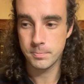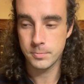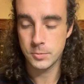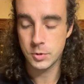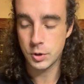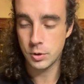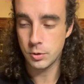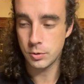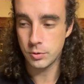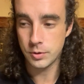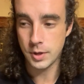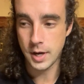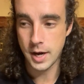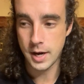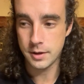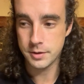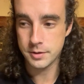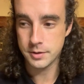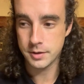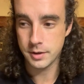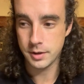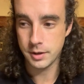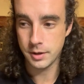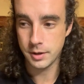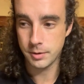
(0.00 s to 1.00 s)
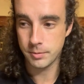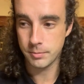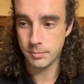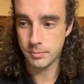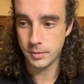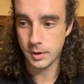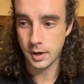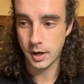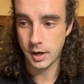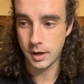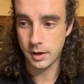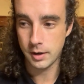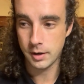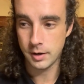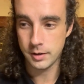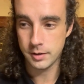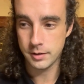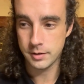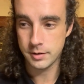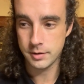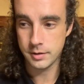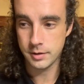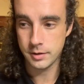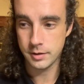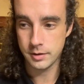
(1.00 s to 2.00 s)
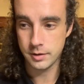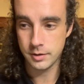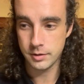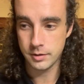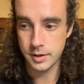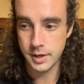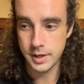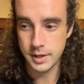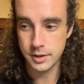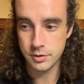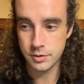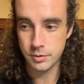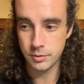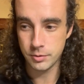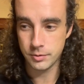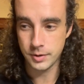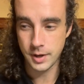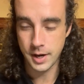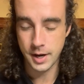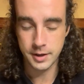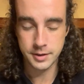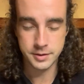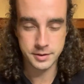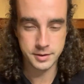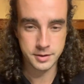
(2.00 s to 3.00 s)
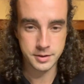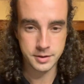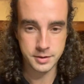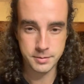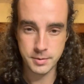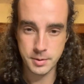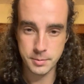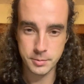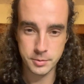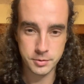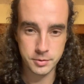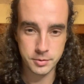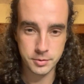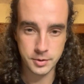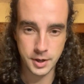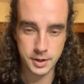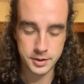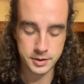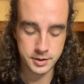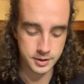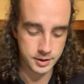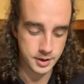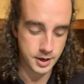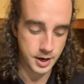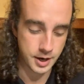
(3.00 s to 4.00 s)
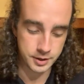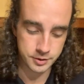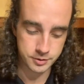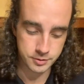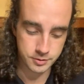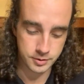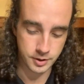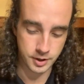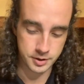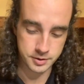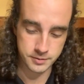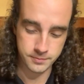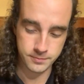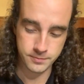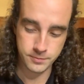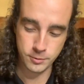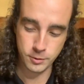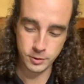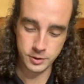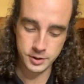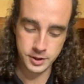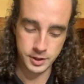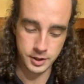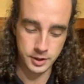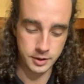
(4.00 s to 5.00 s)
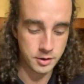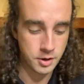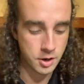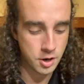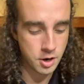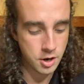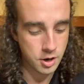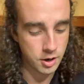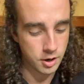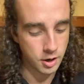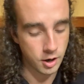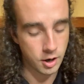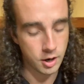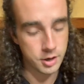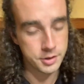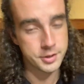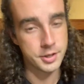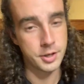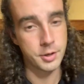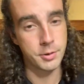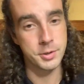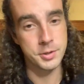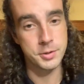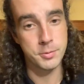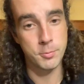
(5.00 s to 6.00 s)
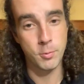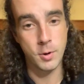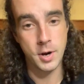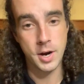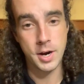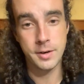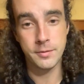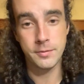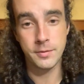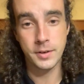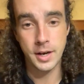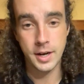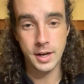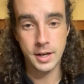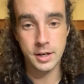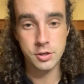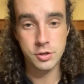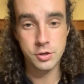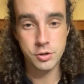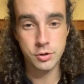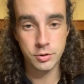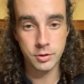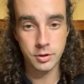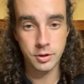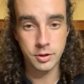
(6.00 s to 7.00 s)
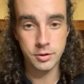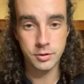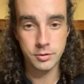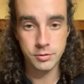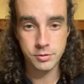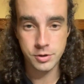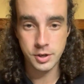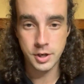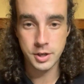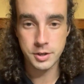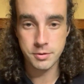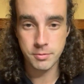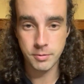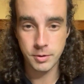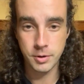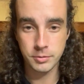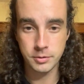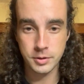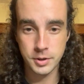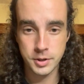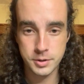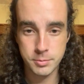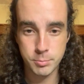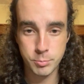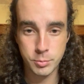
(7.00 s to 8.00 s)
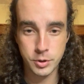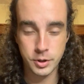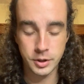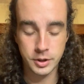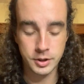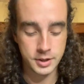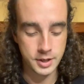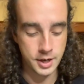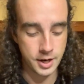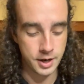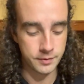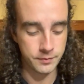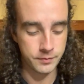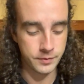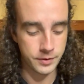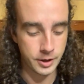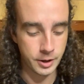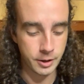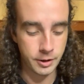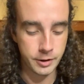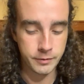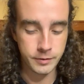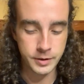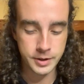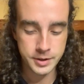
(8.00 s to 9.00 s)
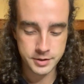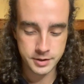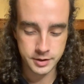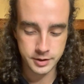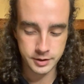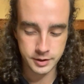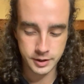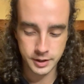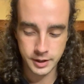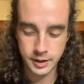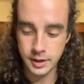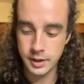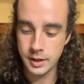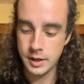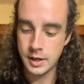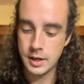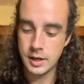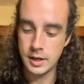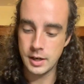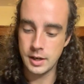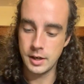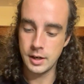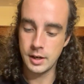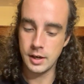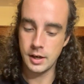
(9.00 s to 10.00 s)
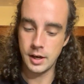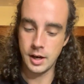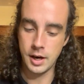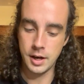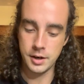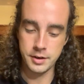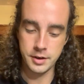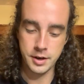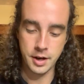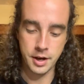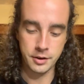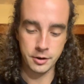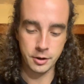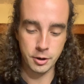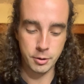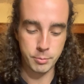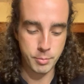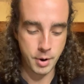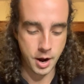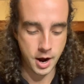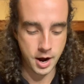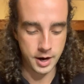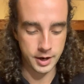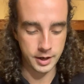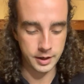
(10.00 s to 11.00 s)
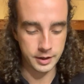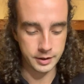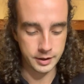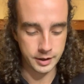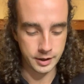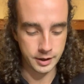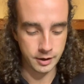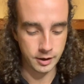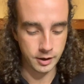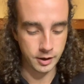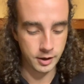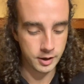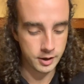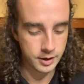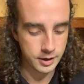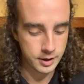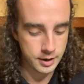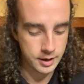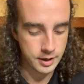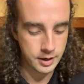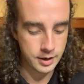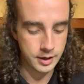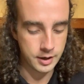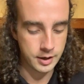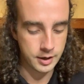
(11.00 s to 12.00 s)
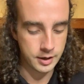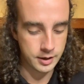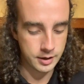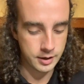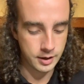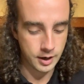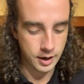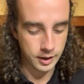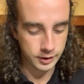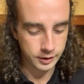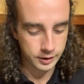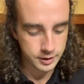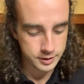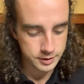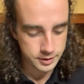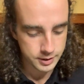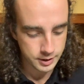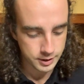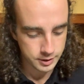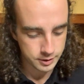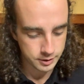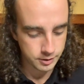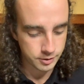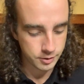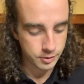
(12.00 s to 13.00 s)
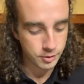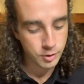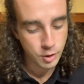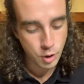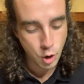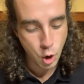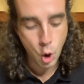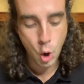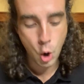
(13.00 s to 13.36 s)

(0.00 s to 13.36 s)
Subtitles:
2000, late 2000s, maybe 2009, 2014. Also, his wife, Anne Shulgin, who just wrote this book, died very recently. Another pioneer. I continue.